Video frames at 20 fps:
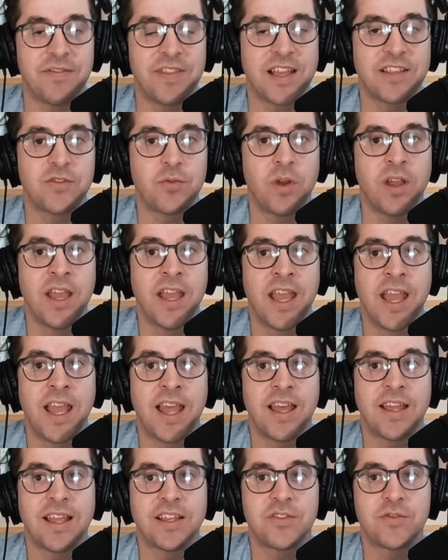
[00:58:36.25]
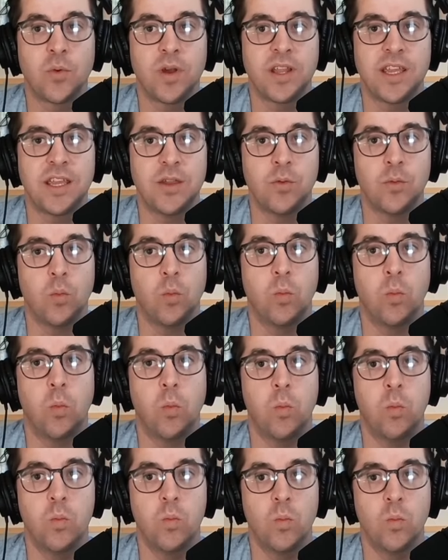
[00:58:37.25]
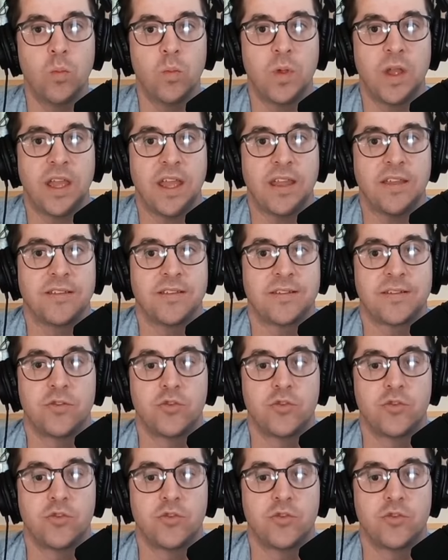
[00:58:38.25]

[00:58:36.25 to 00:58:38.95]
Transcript: That's what that's what he is